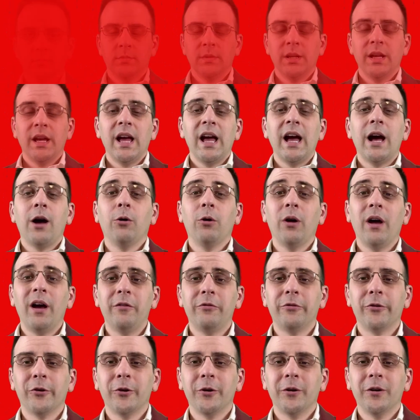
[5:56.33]

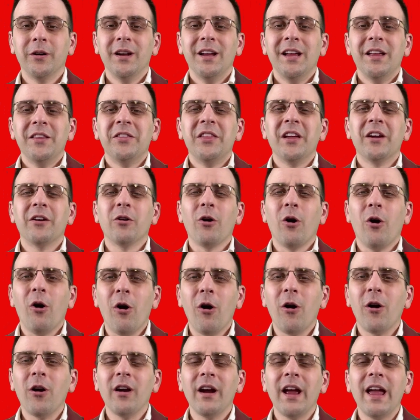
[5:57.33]
However, there
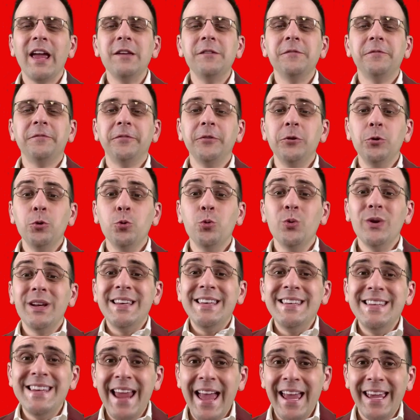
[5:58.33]
are a few
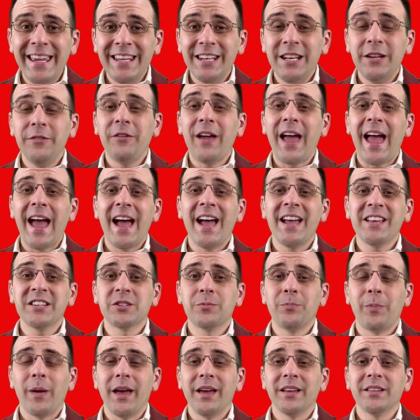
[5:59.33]
negative
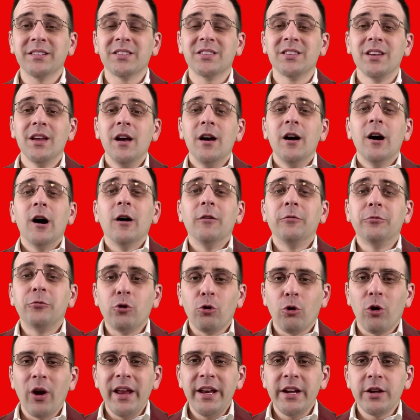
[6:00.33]
aspects of
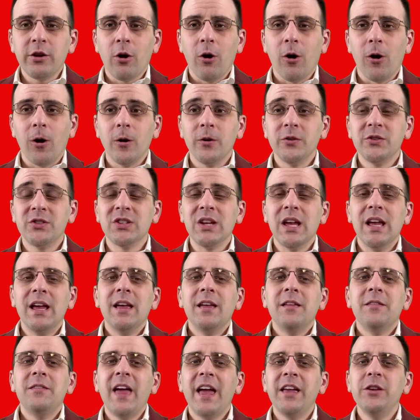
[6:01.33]
credit cards
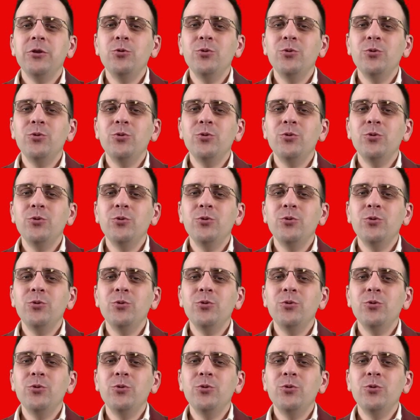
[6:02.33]
that you